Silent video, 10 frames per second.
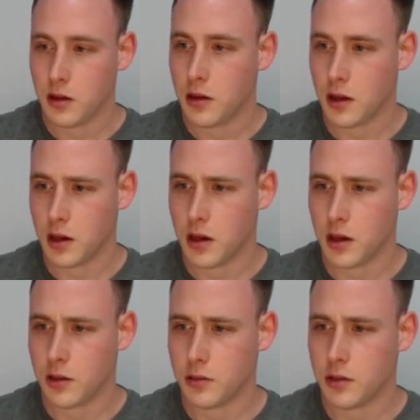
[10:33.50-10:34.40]

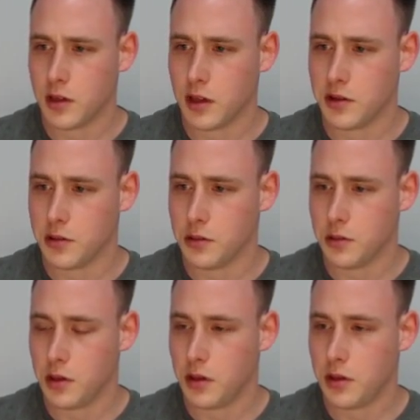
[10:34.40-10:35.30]
uh, what did I
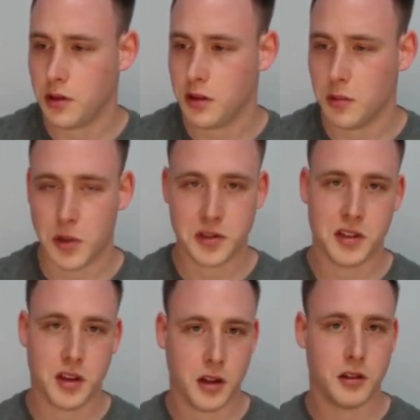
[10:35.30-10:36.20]
do? The
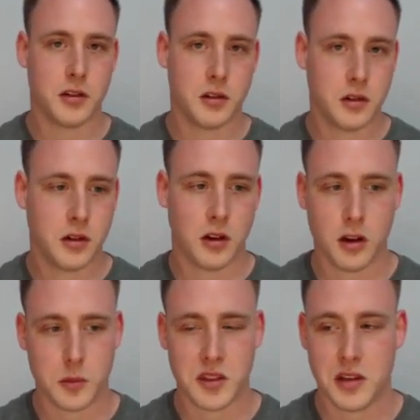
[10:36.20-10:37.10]
multicolor
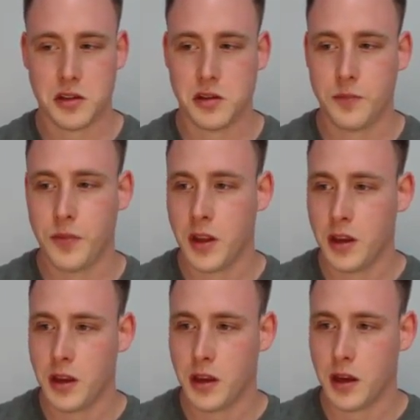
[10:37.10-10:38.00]
augmentation,
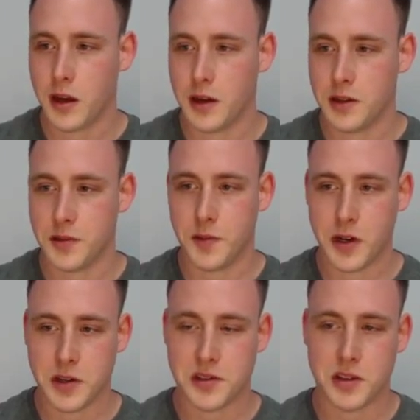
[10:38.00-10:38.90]
uh, it's
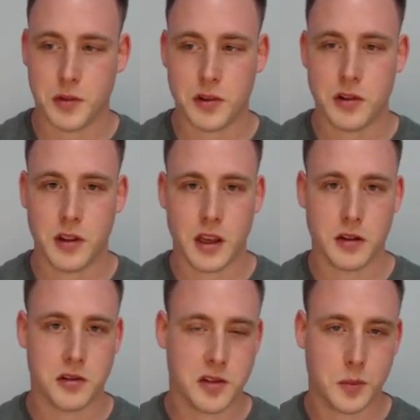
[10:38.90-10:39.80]
very similar and that'll
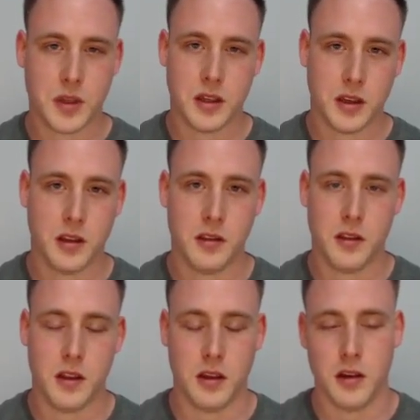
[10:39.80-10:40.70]
just be in
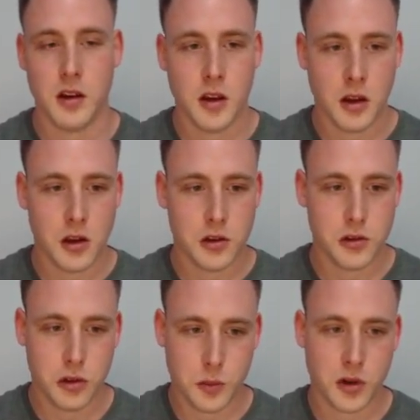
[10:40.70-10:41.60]
the
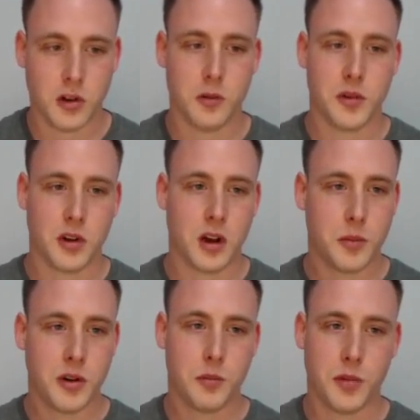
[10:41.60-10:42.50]
Jupyter notebook. I'll
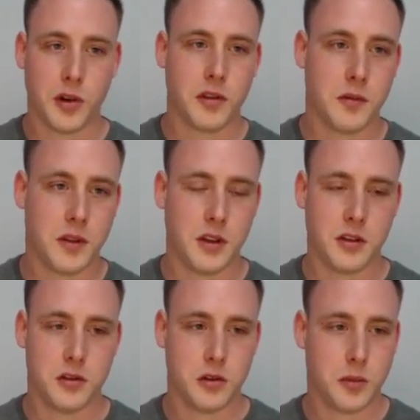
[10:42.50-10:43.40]
put both of the
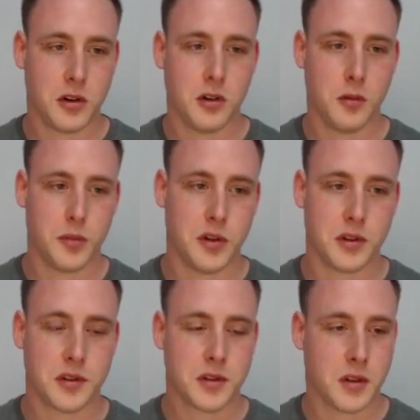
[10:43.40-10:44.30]
Jupyter
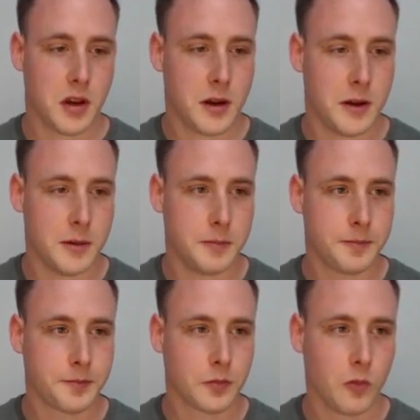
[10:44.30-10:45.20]
notebooks. Um,
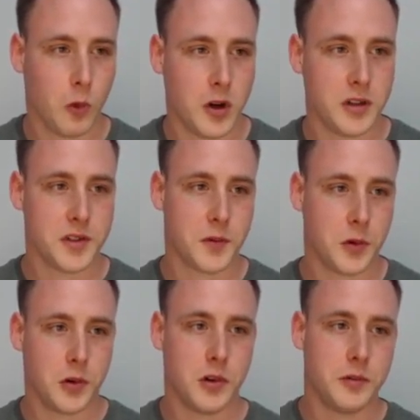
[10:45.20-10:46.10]
one is
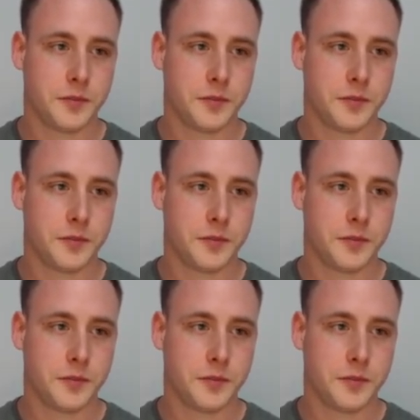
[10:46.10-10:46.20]
for